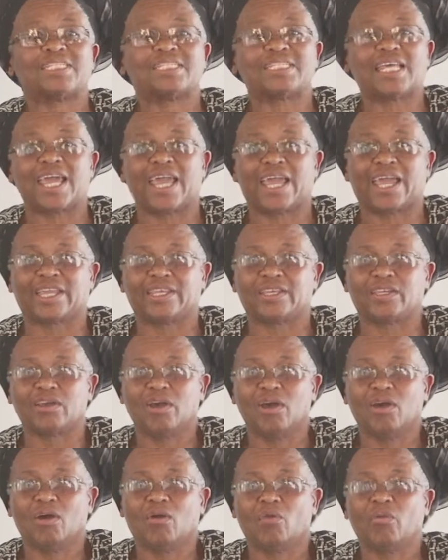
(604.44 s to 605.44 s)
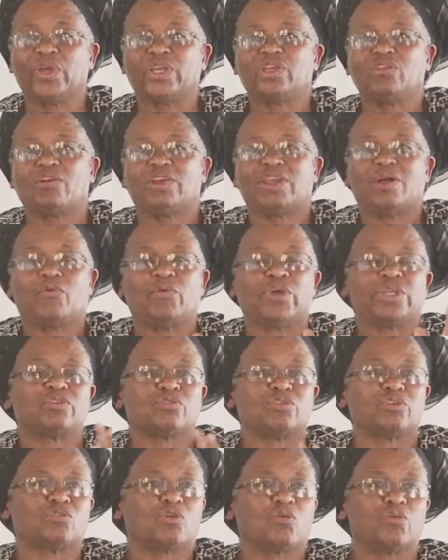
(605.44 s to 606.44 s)
said, we
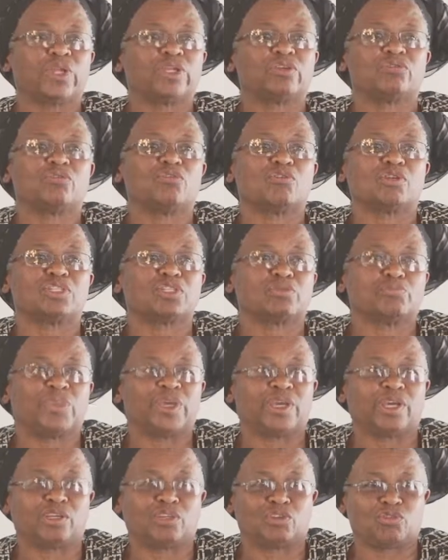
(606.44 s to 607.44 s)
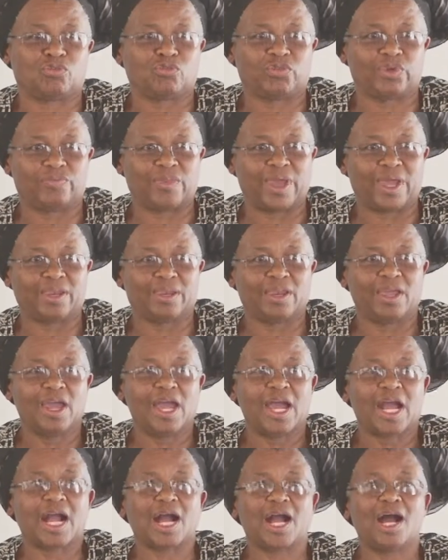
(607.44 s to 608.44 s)
do not speak to women.
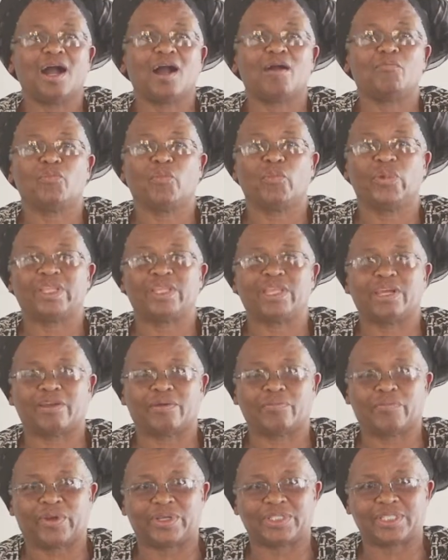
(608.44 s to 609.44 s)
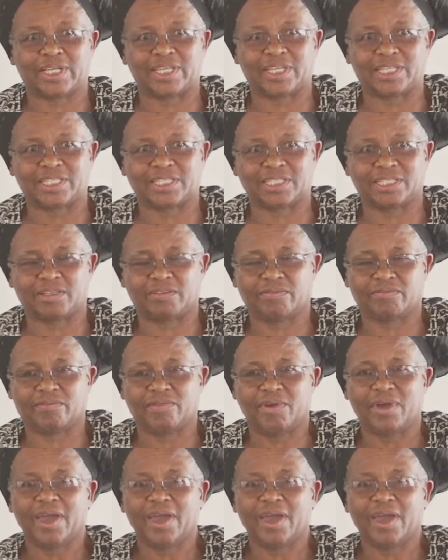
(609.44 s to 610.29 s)
Come with the representative.